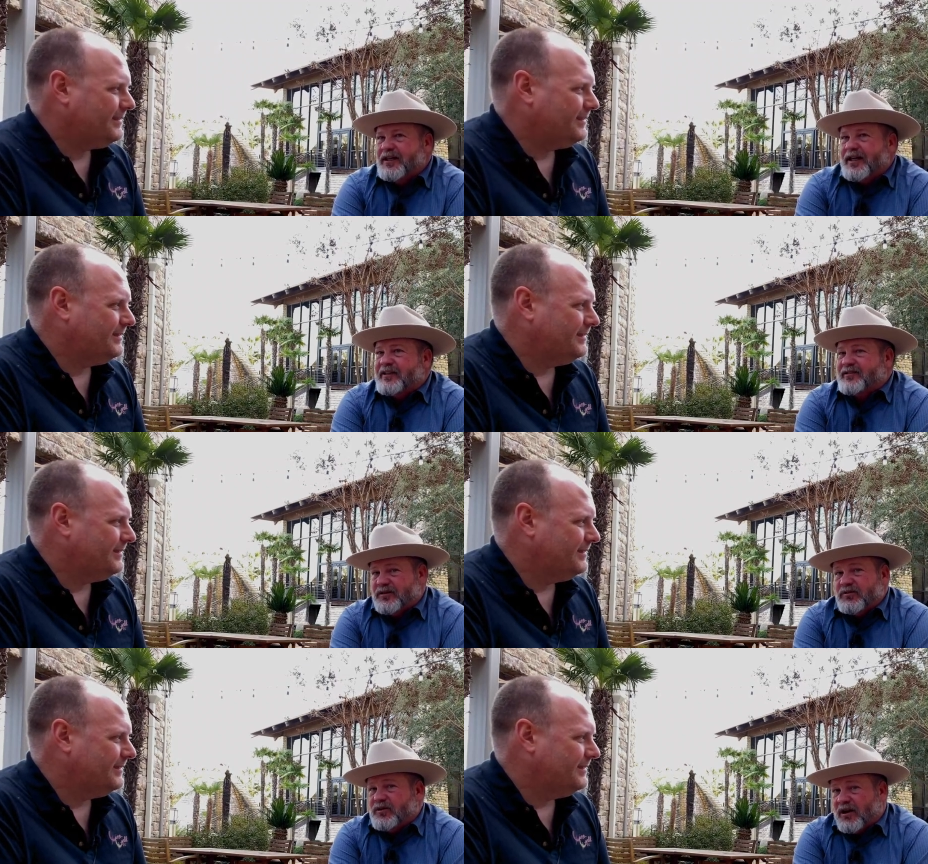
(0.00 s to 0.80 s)
Speaker 1: it
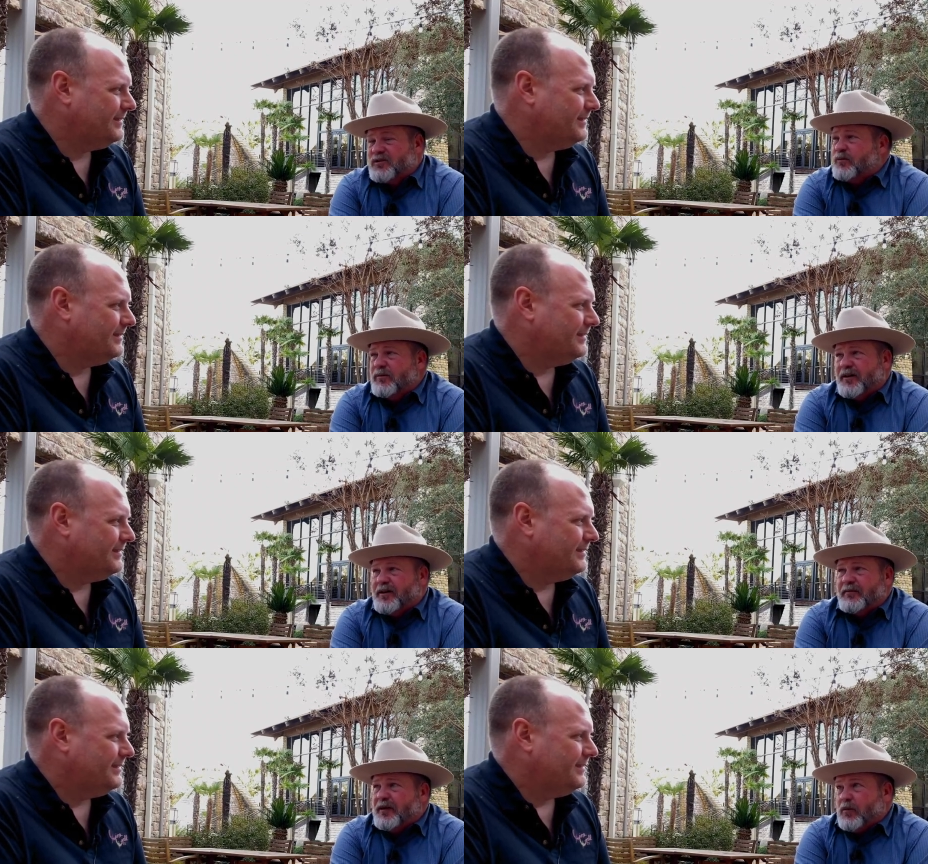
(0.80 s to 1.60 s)
still costs more
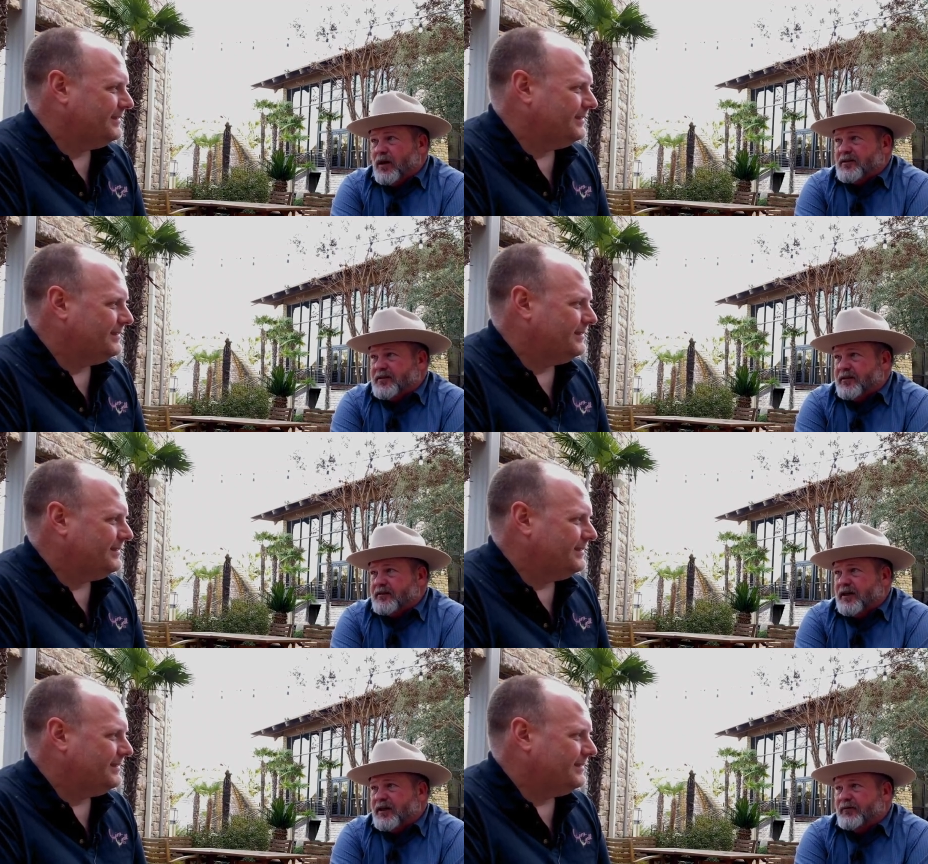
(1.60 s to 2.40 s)
money to make wines here.
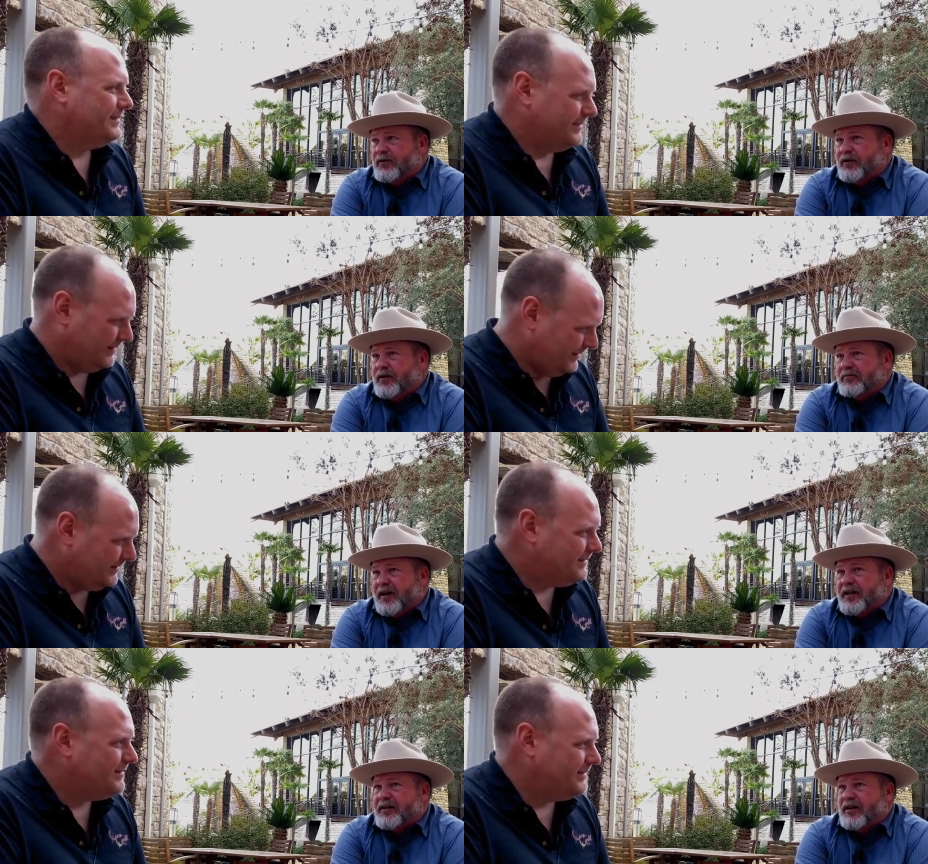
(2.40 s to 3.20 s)
And if you're going to mm-hmm.
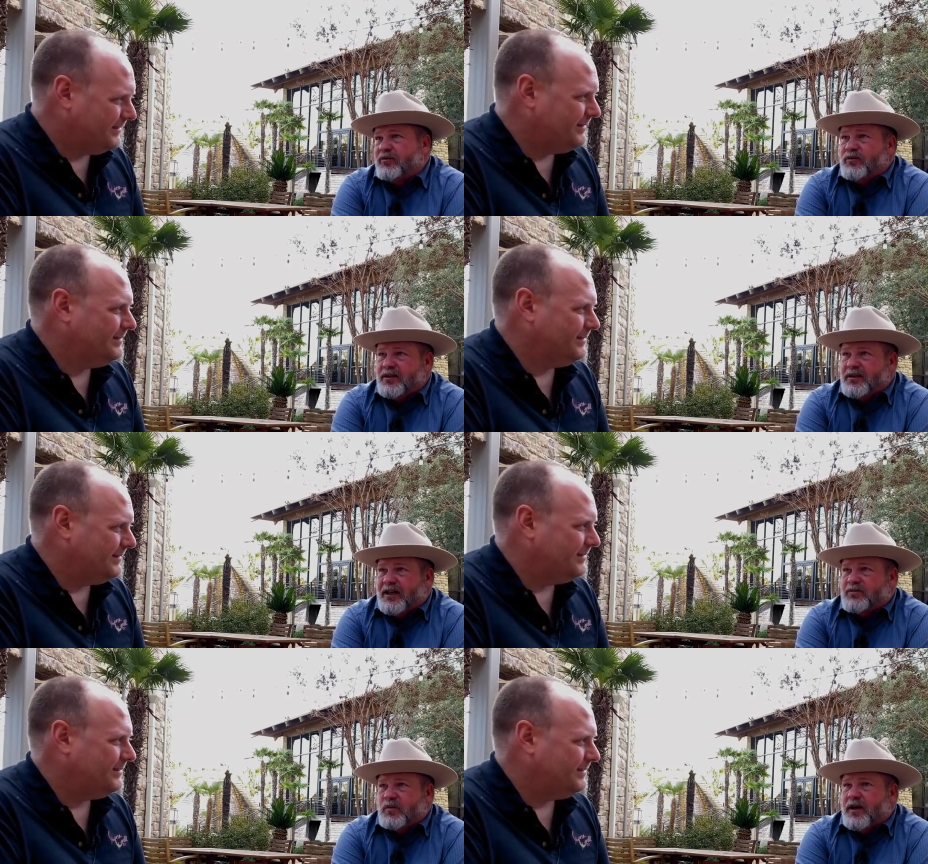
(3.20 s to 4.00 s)
make a really
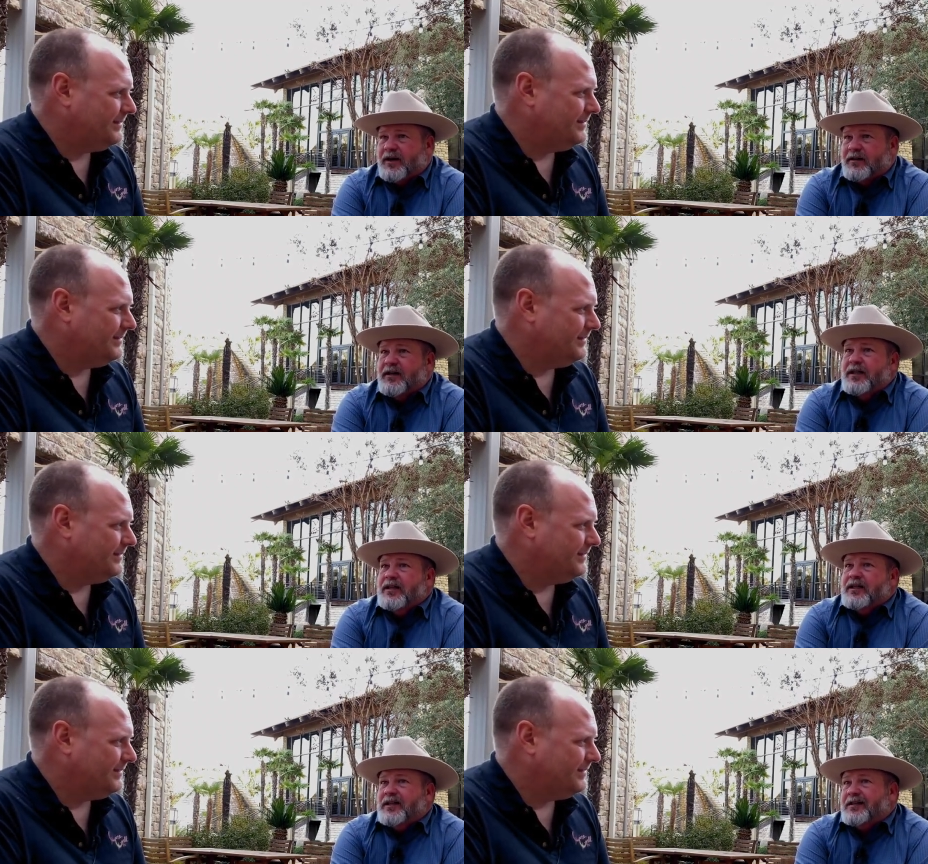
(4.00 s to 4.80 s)
nice wine,
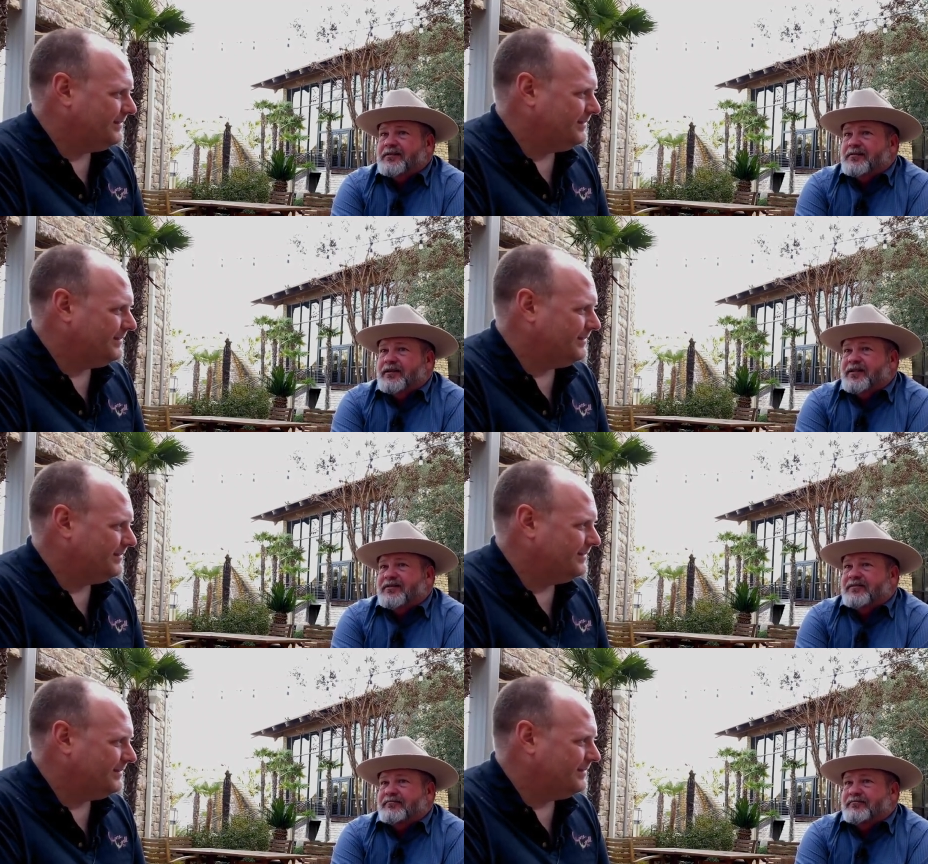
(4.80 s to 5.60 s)
it
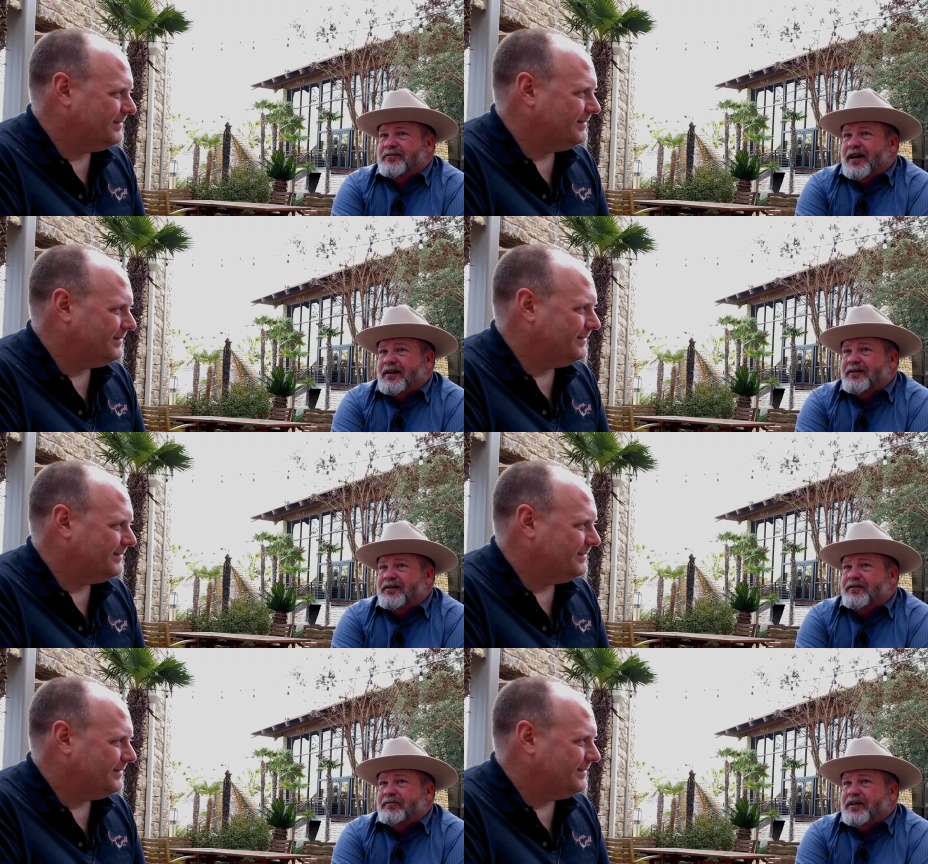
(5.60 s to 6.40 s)
it's not
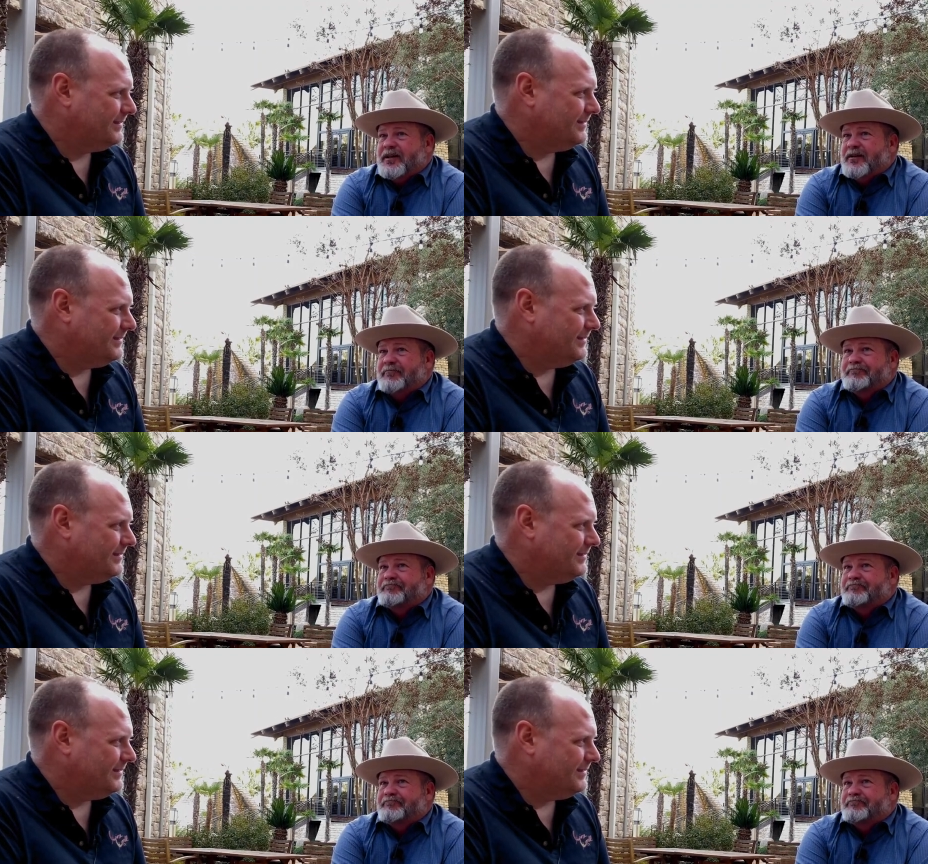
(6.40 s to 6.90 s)
going to be